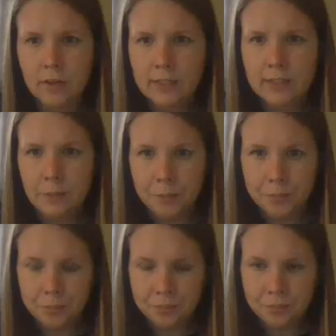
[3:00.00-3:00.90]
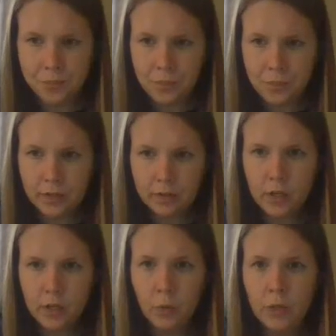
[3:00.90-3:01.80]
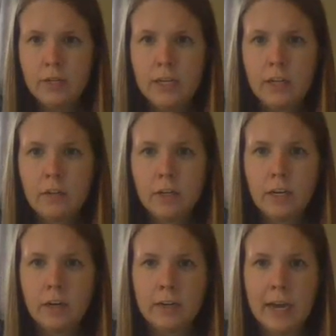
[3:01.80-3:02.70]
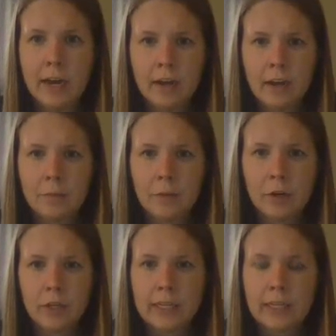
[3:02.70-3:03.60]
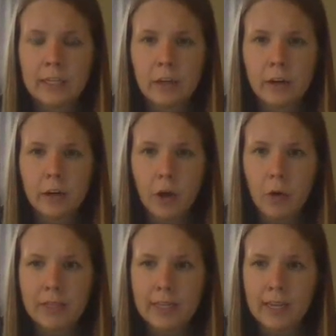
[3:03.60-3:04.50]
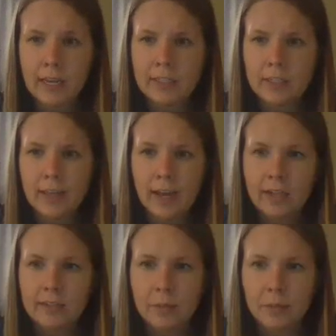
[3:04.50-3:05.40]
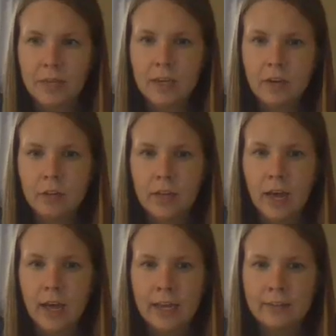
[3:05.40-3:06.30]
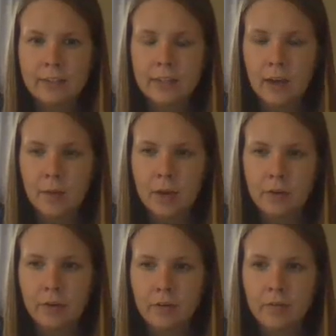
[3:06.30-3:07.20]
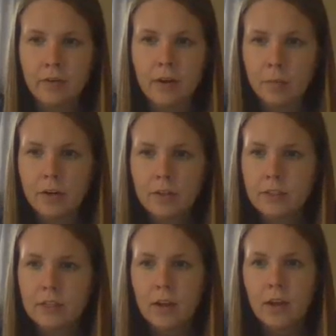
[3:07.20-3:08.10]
this. So when you take a look at your data, more than likely you're going to go with the answer that has the peak or the highest amount of numbers.